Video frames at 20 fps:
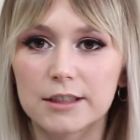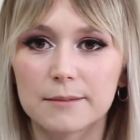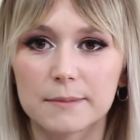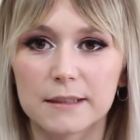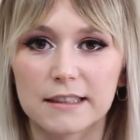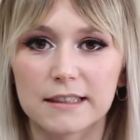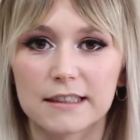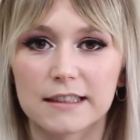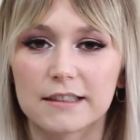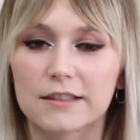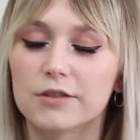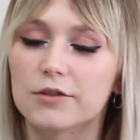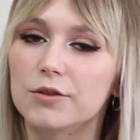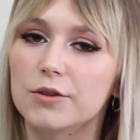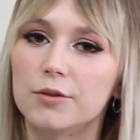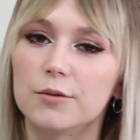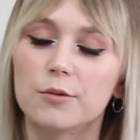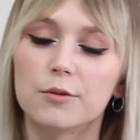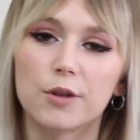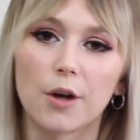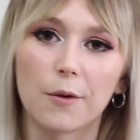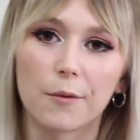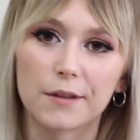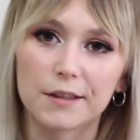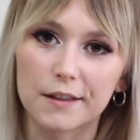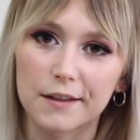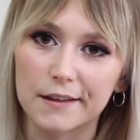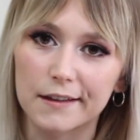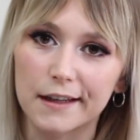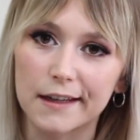your business to go
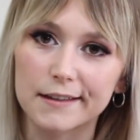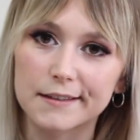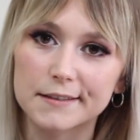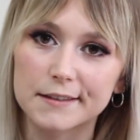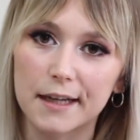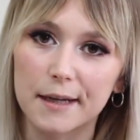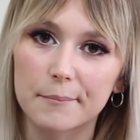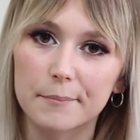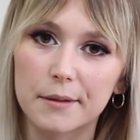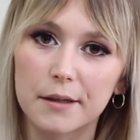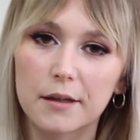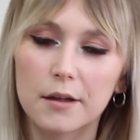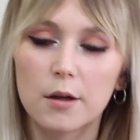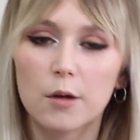into the next step,